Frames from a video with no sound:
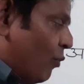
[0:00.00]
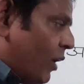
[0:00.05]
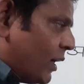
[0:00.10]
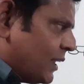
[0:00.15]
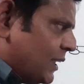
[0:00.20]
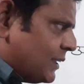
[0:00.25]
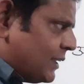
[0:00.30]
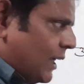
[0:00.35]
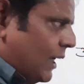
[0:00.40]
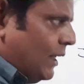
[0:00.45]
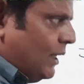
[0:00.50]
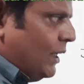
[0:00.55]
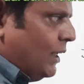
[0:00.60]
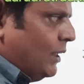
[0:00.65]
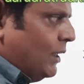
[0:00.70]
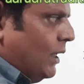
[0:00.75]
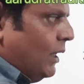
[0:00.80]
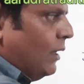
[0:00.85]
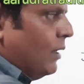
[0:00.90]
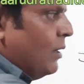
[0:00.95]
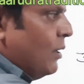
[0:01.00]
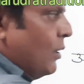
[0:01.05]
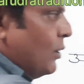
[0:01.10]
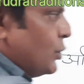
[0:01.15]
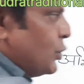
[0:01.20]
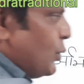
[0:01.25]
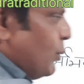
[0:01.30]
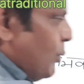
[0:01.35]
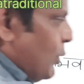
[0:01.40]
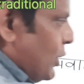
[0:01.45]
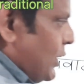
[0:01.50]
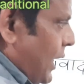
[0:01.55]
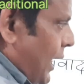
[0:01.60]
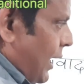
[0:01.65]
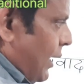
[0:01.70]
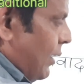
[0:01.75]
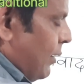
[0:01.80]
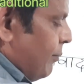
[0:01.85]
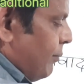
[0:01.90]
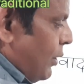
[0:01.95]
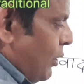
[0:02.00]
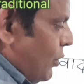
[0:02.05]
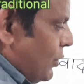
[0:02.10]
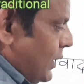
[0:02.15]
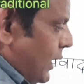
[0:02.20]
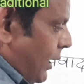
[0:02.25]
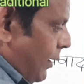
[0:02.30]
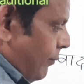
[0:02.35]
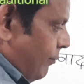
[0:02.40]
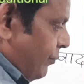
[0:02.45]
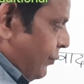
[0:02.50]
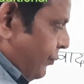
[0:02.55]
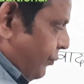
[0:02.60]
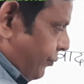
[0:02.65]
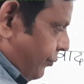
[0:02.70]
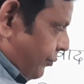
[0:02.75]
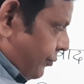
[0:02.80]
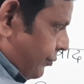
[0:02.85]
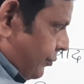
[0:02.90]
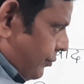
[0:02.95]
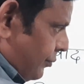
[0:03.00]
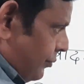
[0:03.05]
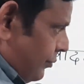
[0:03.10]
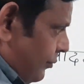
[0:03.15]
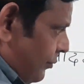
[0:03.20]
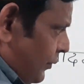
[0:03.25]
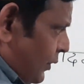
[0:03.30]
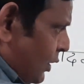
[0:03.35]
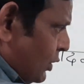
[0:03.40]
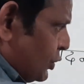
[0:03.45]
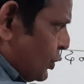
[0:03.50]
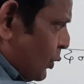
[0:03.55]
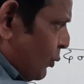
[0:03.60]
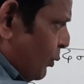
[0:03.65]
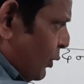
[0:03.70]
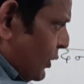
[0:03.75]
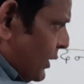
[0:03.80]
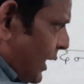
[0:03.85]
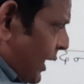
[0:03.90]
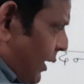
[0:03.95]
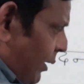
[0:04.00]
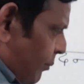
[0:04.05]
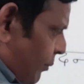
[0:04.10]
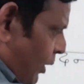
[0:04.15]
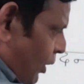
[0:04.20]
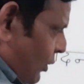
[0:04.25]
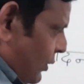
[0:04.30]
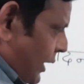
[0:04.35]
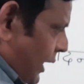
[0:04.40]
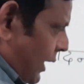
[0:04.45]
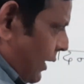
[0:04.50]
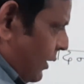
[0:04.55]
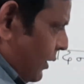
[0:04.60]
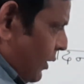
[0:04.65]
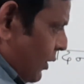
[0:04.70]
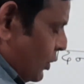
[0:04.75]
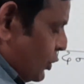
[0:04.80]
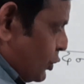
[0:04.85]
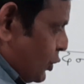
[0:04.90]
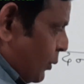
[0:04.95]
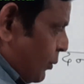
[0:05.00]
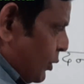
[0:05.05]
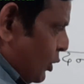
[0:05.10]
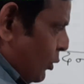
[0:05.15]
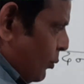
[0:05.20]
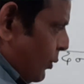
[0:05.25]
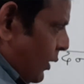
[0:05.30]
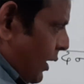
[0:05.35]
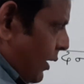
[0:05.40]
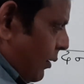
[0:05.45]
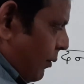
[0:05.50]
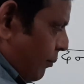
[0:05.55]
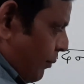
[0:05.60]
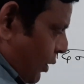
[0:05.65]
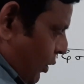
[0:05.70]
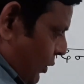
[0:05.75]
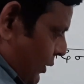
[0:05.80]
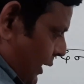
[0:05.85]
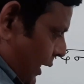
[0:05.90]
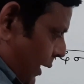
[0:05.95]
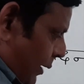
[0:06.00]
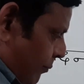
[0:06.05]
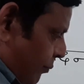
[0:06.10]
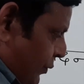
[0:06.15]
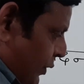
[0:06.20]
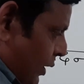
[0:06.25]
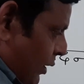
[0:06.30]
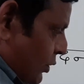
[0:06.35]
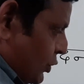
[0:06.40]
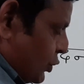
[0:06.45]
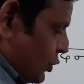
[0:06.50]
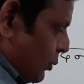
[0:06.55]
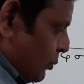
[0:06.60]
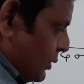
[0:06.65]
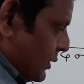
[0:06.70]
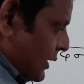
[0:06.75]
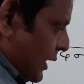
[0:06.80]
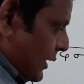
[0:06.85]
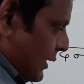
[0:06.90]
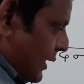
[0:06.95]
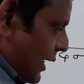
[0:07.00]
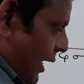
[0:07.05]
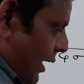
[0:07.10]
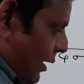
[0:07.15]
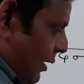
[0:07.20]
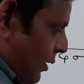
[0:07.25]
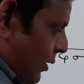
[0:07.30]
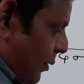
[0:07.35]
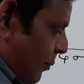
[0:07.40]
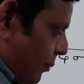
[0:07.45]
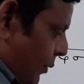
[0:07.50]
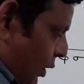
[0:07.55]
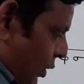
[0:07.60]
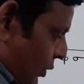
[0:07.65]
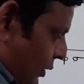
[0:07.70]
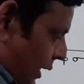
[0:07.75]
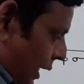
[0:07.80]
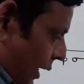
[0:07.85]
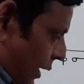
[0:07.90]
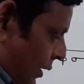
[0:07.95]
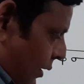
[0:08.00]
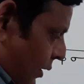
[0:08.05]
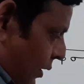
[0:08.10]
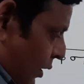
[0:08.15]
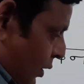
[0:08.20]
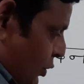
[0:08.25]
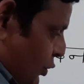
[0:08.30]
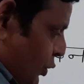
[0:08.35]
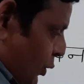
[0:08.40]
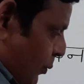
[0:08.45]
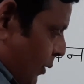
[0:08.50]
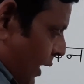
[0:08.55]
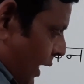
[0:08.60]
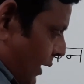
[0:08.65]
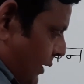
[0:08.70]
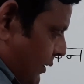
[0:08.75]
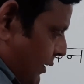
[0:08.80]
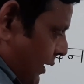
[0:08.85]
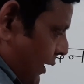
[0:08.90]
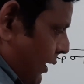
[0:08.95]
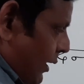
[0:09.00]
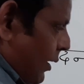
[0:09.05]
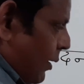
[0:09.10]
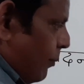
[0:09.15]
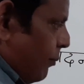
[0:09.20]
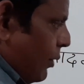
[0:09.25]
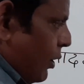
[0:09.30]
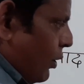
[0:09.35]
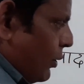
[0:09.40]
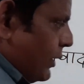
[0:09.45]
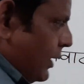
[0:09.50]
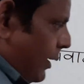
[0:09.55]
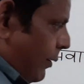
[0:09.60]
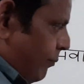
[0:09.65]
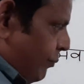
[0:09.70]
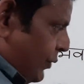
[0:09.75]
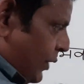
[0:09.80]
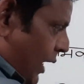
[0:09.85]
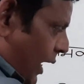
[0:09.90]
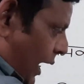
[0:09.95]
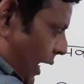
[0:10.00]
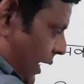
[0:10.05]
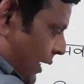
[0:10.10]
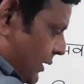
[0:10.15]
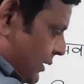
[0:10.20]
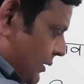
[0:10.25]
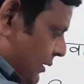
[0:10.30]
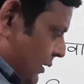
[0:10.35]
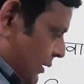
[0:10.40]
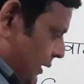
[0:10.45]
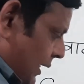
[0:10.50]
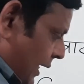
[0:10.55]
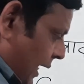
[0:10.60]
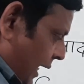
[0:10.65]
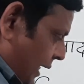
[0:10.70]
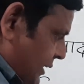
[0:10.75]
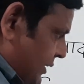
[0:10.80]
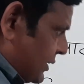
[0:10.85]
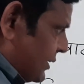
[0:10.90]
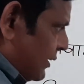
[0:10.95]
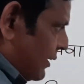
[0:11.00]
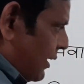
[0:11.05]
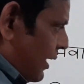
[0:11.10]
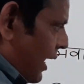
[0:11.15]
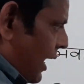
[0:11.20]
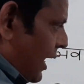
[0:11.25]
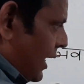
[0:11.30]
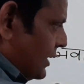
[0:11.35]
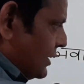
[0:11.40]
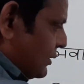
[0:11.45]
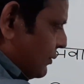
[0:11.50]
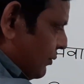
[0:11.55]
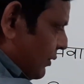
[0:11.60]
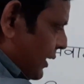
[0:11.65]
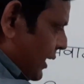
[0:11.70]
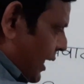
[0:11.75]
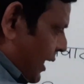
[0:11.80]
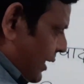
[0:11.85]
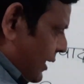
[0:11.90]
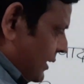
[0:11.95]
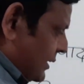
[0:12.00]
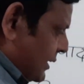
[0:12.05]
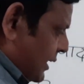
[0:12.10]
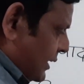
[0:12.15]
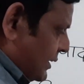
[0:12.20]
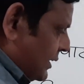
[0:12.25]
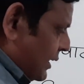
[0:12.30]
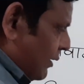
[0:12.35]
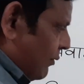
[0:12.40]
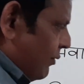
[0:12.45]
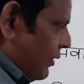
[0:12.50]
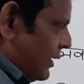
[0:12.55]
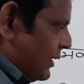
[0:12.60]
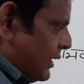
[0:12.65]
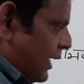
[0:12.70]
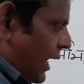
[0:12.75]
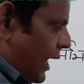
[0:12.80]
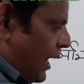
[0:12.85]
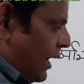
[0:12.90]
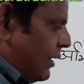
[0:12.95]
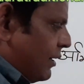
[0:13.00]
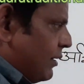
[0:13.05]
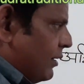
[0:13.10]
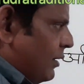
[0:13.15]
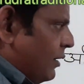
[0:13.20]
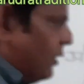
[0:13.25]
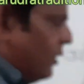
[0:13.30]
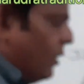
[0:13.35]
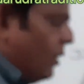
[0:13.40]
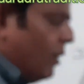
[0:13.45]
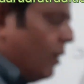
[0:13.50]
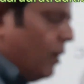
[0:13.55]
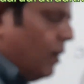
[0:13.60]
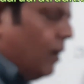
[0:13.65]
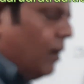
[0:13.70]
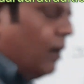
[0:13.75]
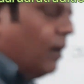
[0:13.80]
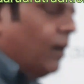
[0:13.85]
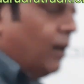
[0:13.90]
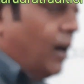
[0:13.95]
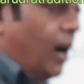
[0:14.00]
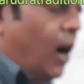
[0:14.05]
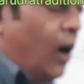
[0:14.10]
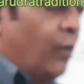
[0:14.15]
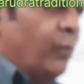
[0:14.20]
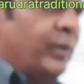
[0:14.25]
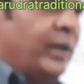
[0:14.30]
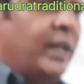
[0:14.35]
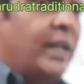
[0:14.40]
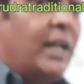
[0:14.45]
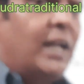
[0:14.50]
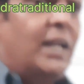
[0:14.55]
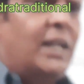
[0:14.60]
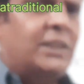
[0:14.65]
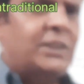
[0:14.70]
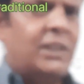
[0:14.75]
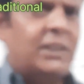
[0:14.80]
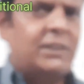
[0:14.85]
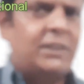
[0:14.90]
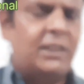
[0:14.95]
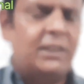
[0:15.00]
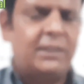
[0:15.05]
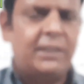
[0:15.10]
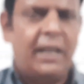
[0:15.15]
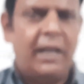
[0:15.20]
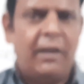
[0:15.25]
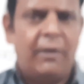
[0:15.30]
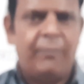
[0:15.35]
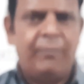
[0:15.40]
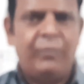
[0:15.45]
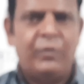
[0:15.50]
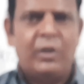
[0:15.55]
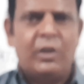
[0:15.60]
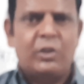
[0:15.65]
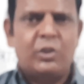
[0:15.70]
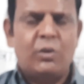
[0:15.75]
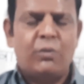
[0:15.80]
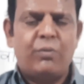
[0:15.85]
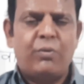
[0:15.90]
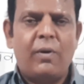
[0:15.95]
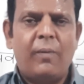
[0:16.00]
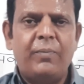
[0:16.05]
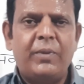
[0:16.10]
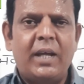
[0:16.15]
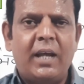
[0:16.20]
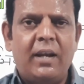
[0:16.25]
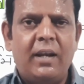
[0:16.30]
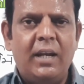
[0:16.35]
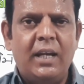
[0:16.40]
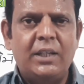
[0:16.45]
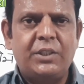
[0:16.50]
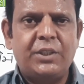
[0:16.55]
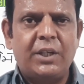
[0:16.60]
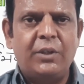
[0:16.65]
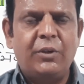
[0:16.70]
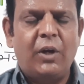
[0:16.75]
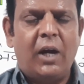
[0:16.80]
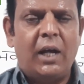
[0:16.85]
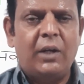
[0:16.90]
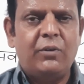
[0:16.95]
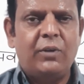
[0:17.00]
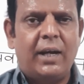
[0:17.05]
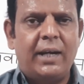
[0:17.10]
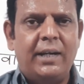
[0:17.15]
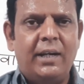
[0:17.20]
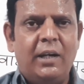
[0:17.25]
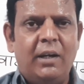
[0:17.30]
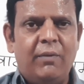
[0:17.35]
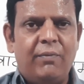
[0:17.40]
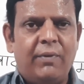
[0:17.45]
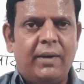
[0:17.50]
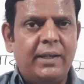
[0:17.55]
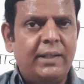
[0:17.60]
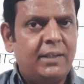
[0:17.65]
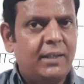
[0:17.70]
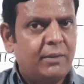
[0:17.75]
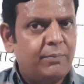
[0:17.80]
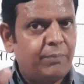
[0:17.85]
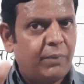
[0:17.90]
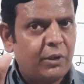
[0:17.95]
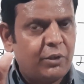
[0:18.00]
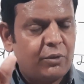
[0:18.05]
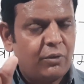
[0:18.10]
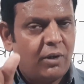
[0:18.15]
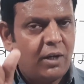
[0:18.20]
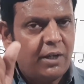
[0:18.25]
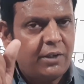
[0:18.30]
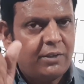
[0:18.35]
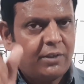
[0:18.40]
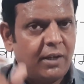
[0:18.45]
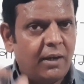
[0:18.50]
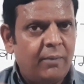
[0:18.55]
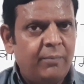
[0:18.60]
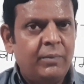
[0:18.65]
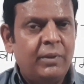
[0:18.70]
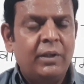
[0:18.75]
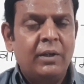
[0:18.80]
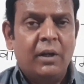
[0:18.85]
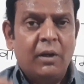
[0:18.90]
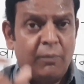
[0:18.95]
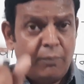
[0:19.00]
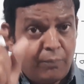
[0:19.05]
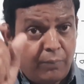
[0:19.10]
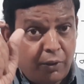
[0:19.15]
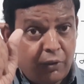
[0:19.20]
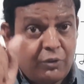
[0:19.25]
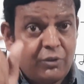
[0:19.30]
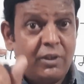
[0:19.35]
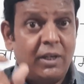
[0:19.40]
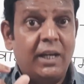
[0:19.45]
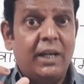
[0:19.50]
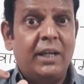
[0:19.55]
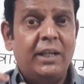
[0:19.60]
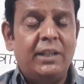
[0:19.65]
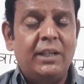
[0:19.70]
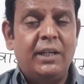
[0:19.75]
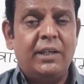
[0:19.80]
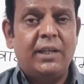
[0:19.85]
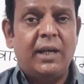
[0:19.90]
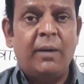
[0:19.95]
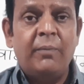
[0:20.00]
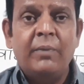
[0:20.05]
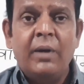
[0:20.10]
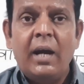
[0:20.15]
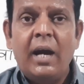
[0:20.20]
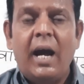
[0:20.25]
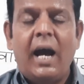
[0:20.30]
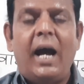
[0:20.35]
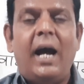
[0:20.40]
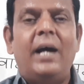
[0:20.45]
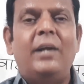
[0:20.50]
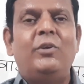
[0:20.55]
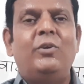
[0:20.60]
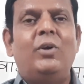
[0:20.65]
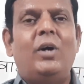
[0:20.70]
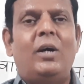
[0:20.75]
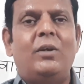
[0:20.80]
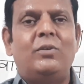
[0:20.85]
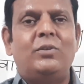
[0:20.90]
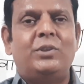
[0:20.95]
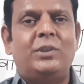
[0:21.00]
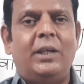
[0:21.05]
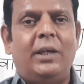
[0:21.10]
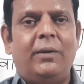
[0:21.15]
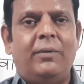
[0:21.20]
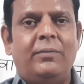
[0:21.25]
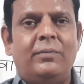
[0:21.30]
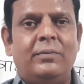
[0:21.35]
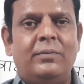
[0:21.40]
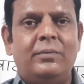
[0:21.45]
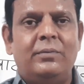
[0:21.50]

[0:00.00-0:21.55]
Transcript: What they say in Hindi? Shubhodaya, Mahodaya. Shubhodaya, Mahodaya. Shubh Dophar, Mahodaya. Shubh Sandhya, Mahodaya. Shubh Ratri, Mahodaya. And the next class, we are discussing with that how many relations is there. So from the relation, you have to identify that particular term, particular Hindi term, and you have to say.